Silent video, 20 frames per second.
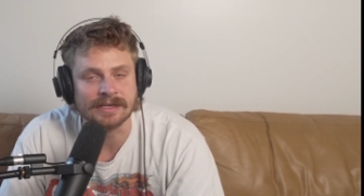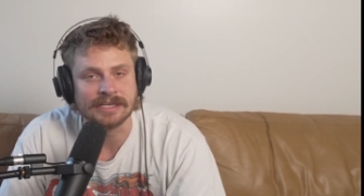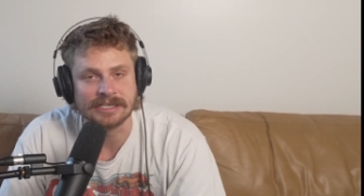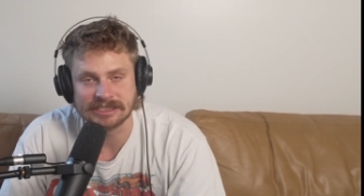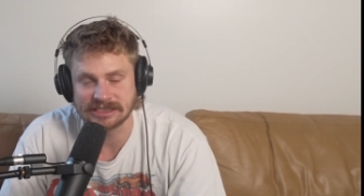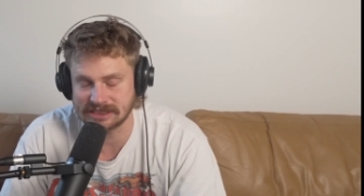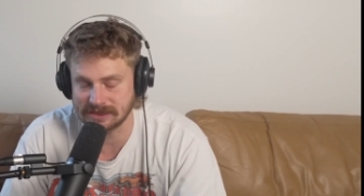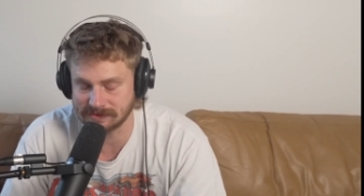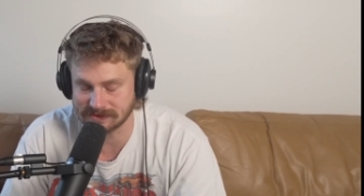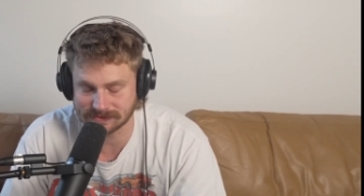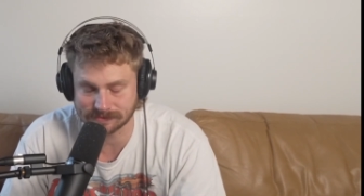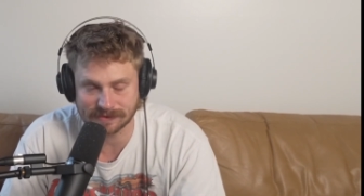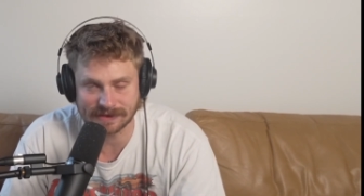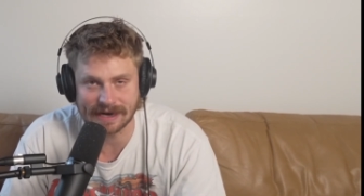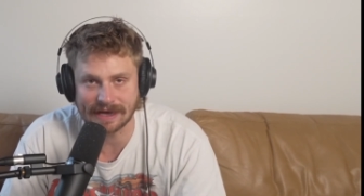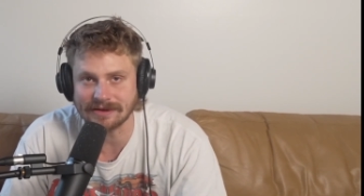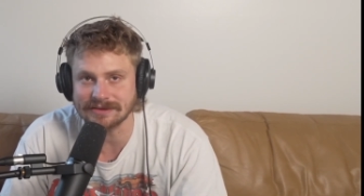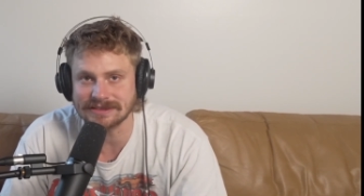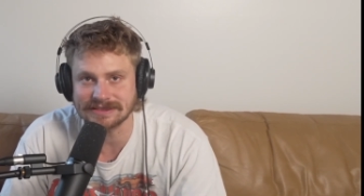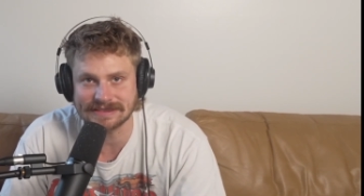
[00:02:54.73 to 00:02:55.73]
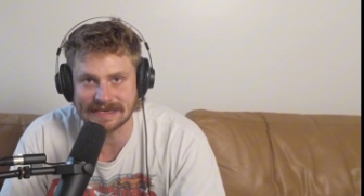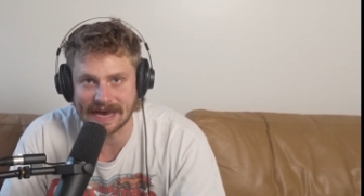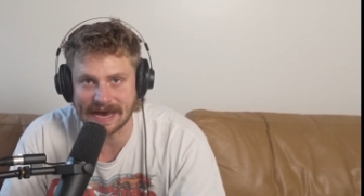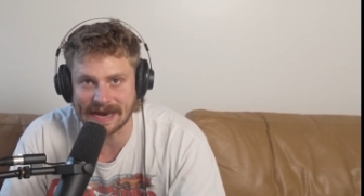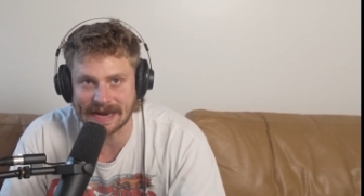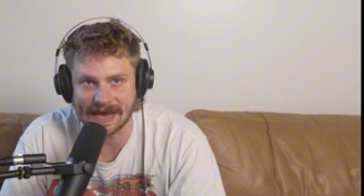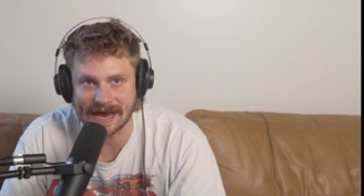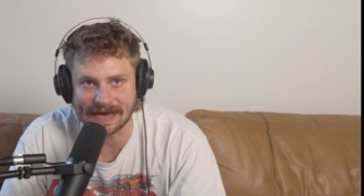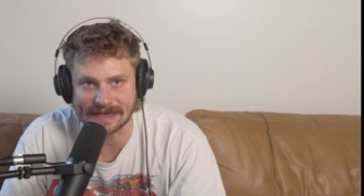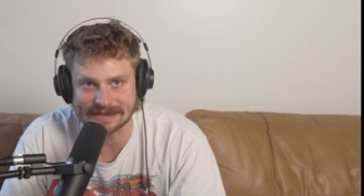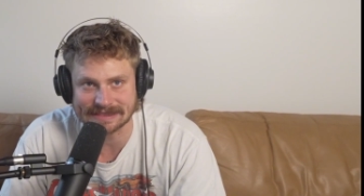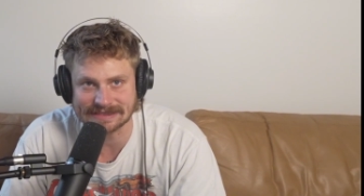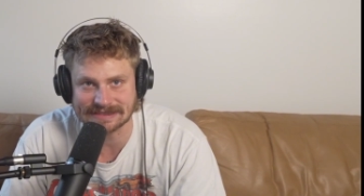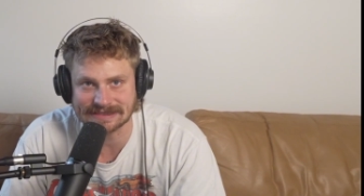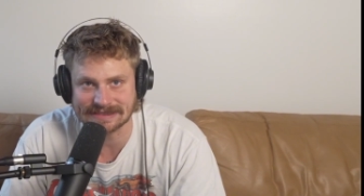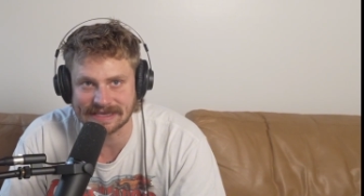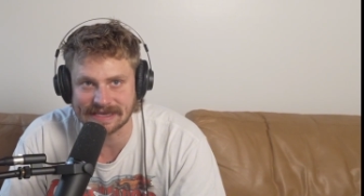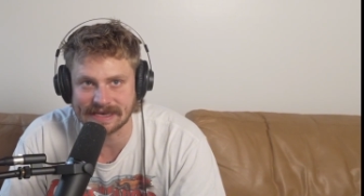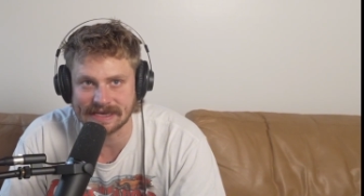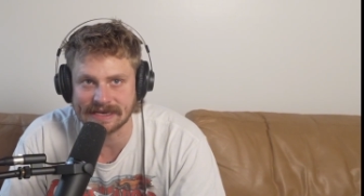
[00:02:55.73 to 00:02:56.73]
She was pronounced dead at the
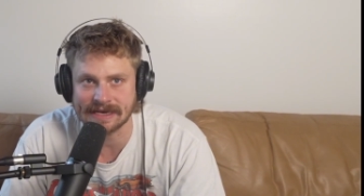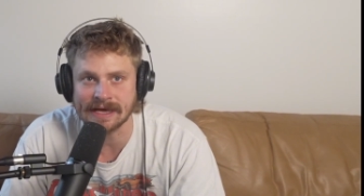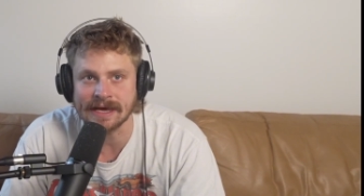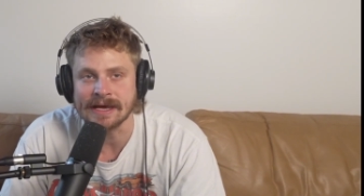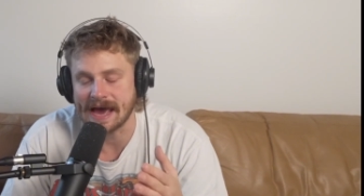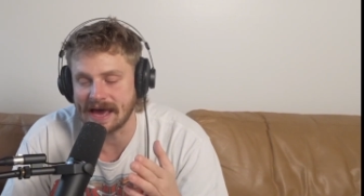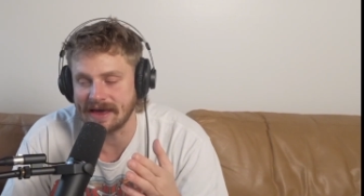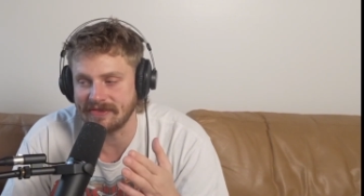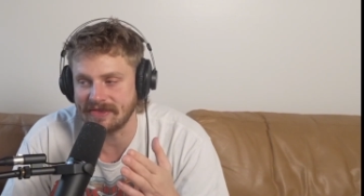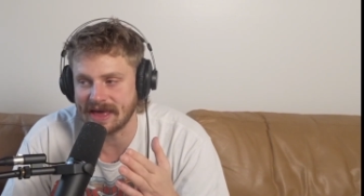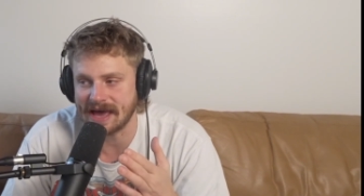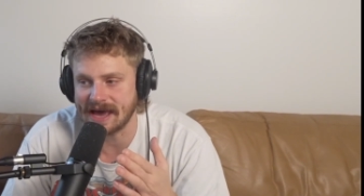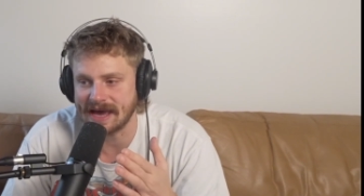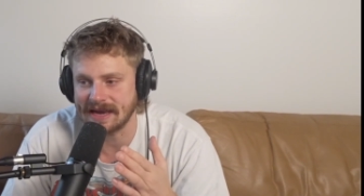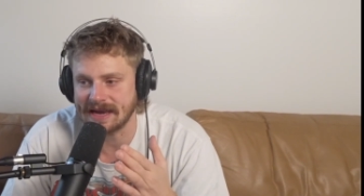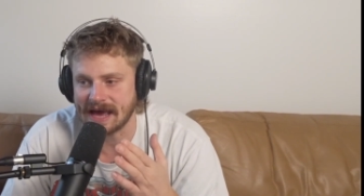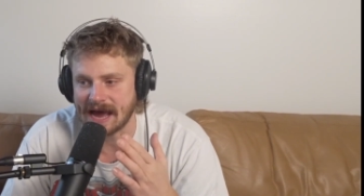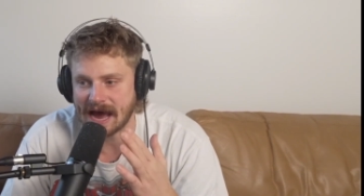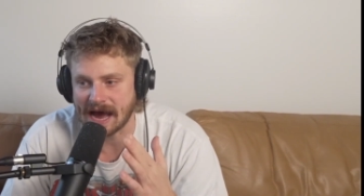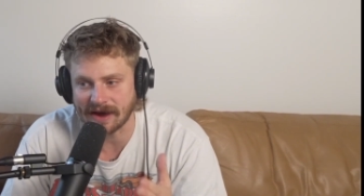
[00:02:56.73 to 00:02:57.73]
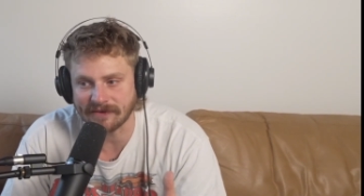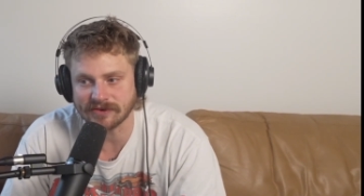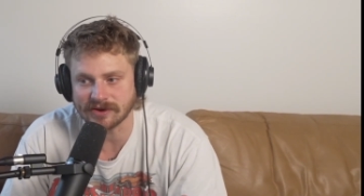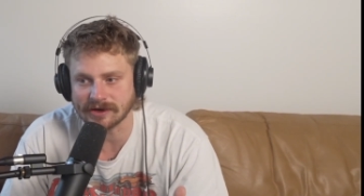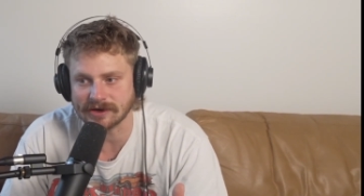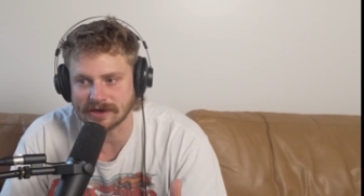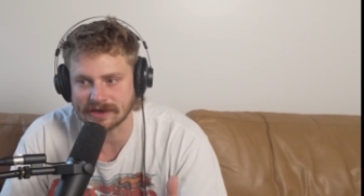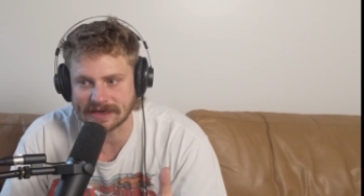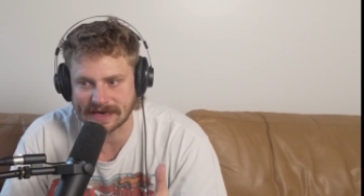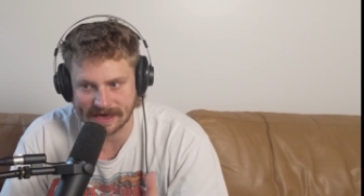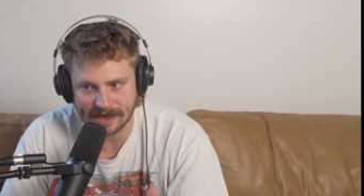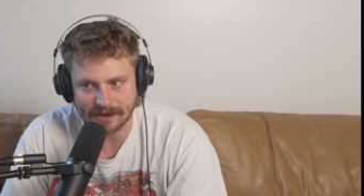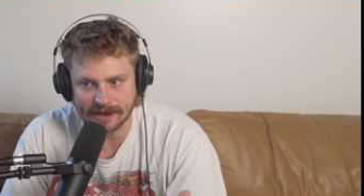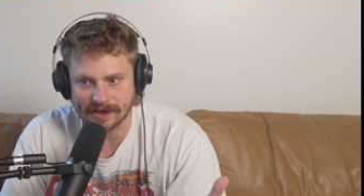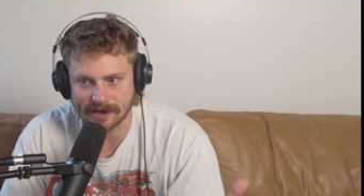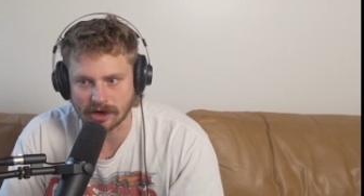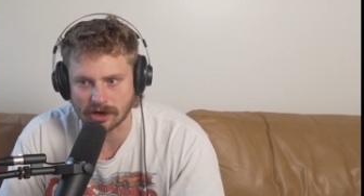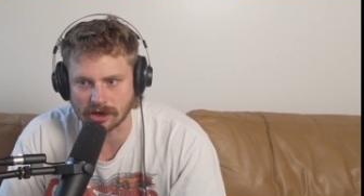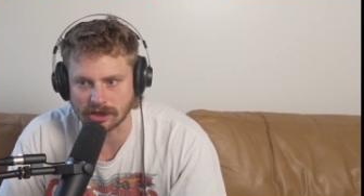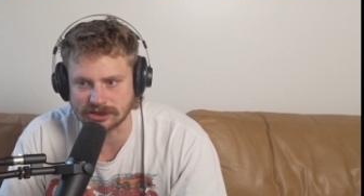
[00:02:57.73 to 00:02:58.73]
scene. And then after
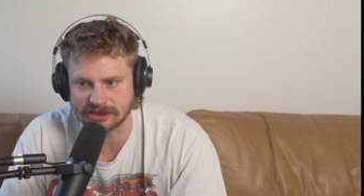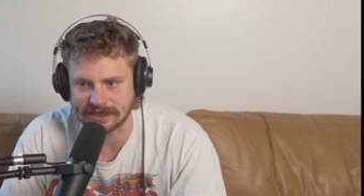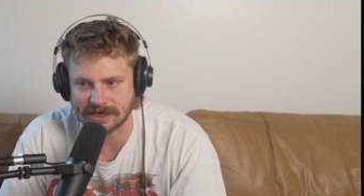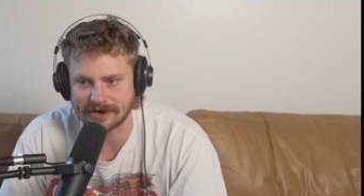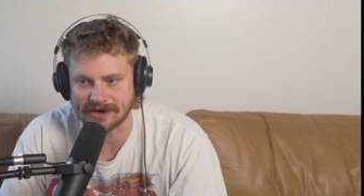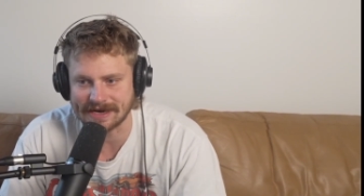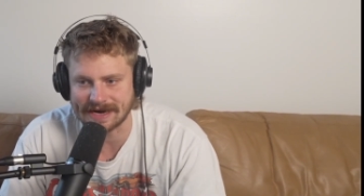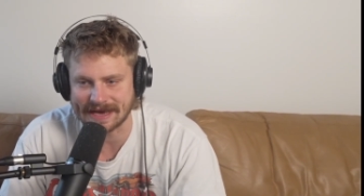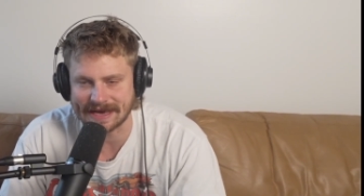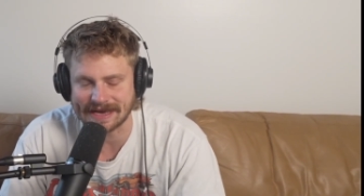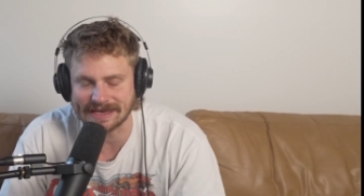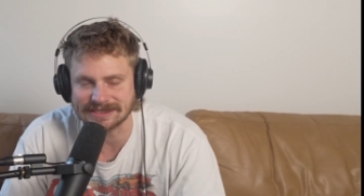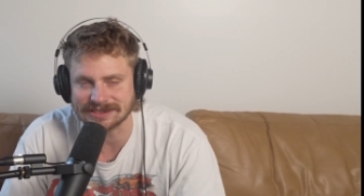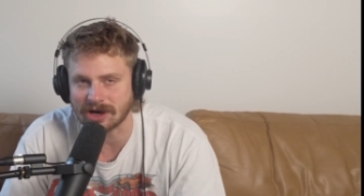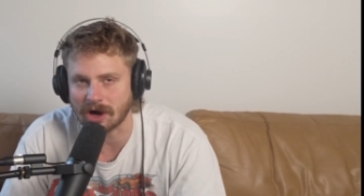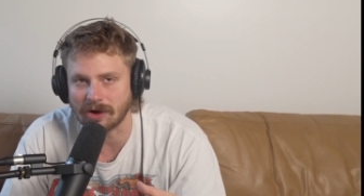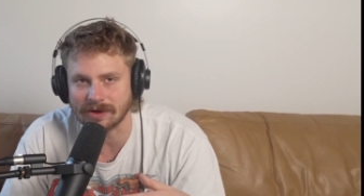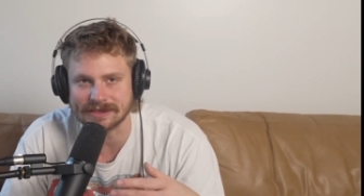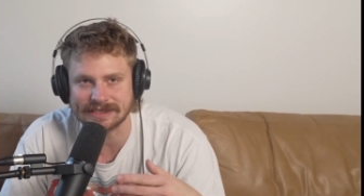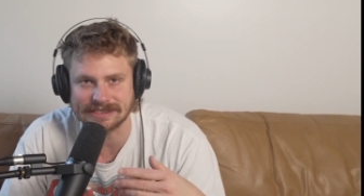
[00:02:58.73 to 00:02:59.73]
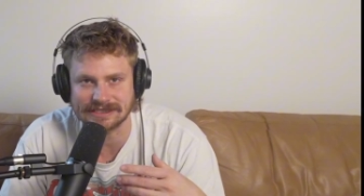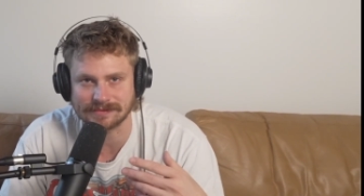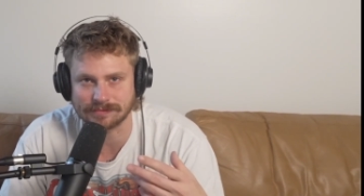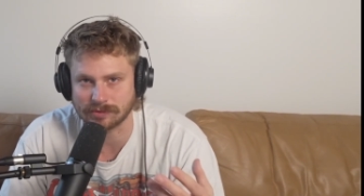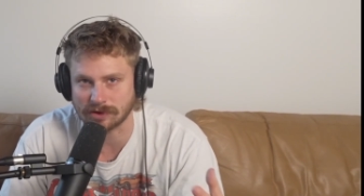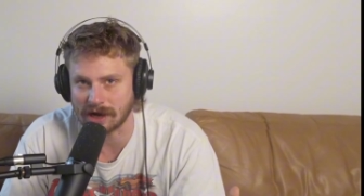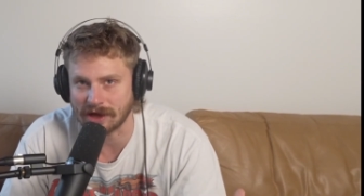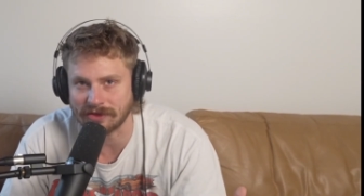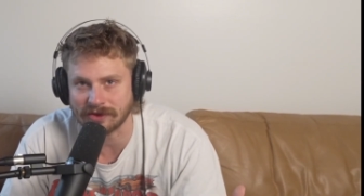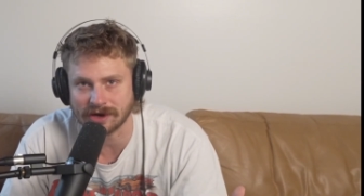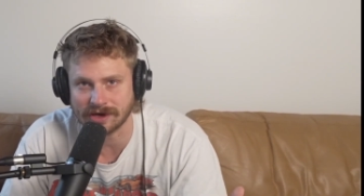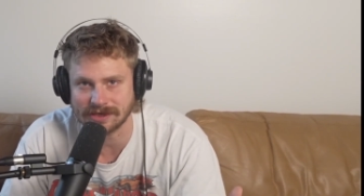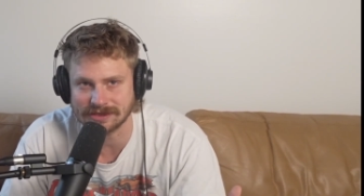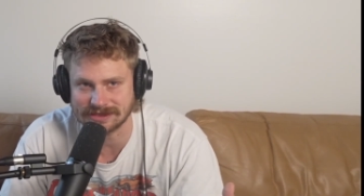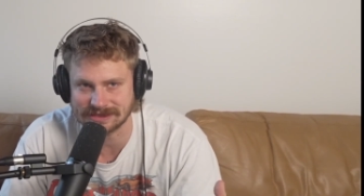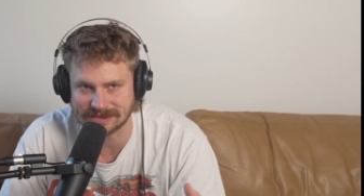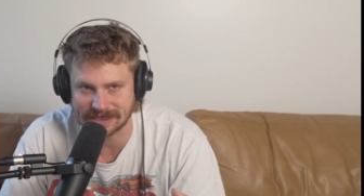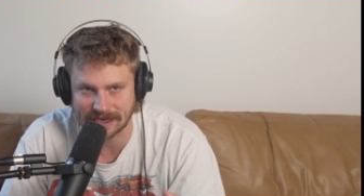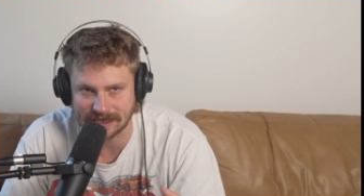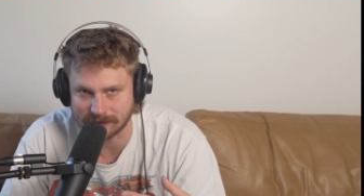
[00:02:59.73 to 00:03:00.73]
killing her, Jared, I guess, called his brother
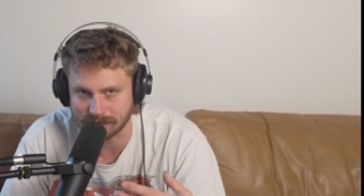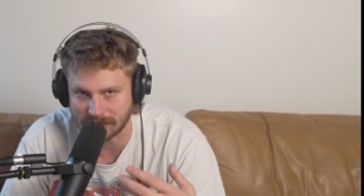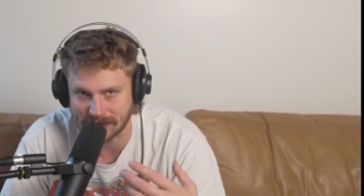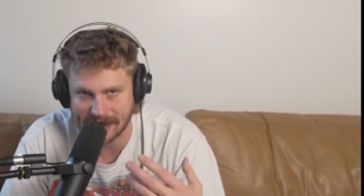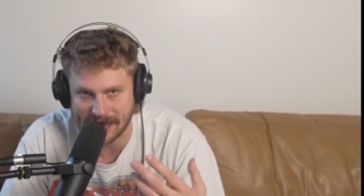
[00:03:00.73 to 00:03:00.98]
to tell him what